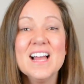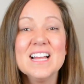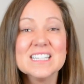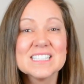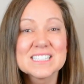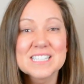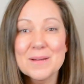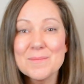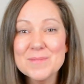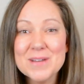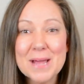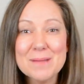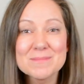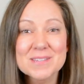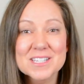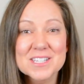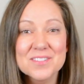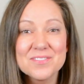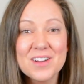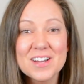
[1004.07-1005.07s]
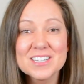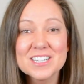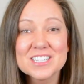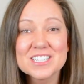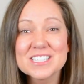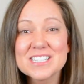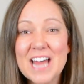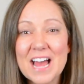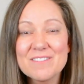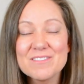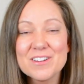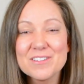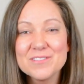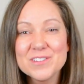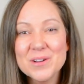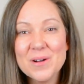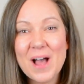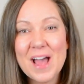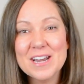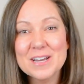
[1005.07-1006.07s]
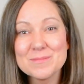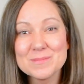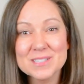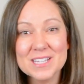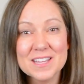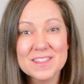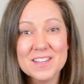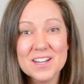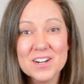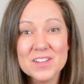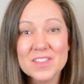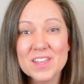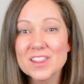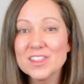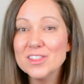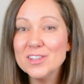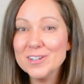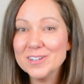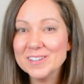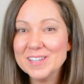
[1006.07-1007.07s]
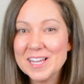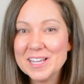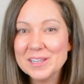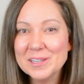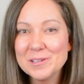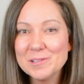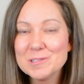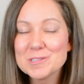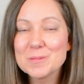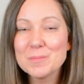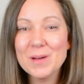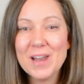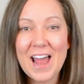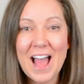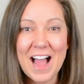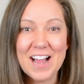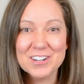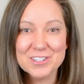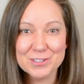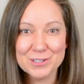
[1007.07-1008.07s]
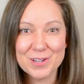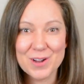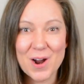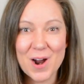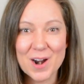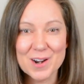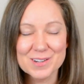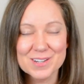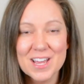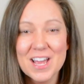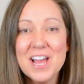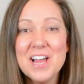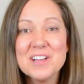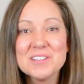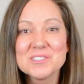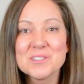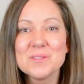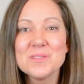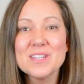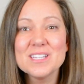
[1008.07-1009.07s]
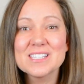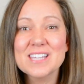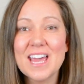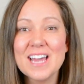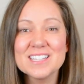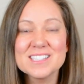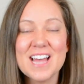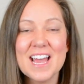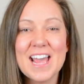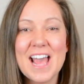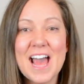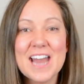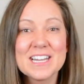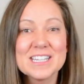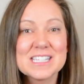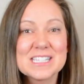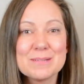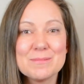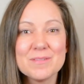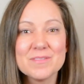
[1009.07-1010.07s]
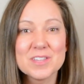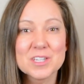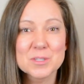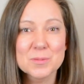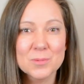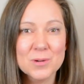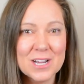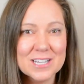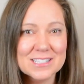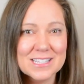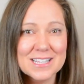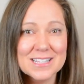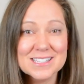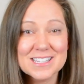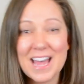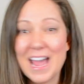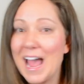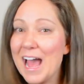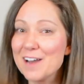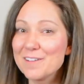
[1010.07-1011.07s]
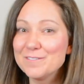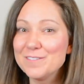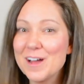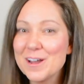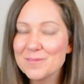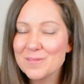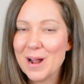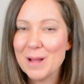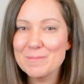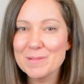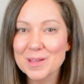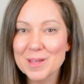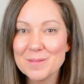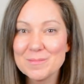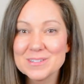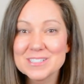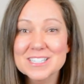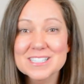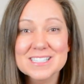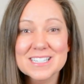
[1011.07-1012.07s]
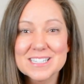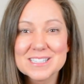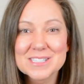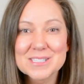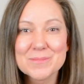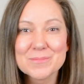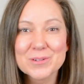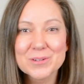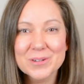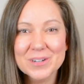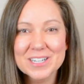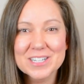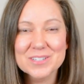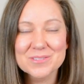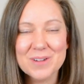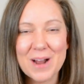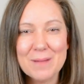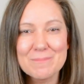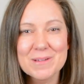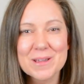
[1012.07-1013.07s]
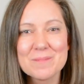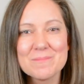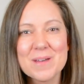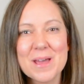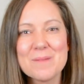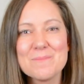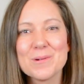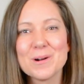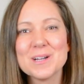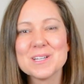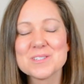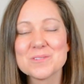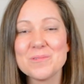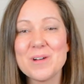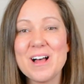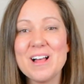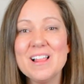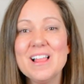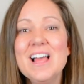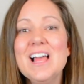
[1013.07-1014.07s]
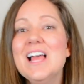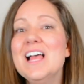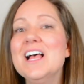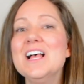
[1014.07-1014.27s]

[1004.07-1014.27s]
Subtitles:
Sometimes it's fun to just have a few items in there that look like clues but actually aren't. So in this case, I added some of these presents. I had fun wrapping them just in some Grinch wrapping paper as well.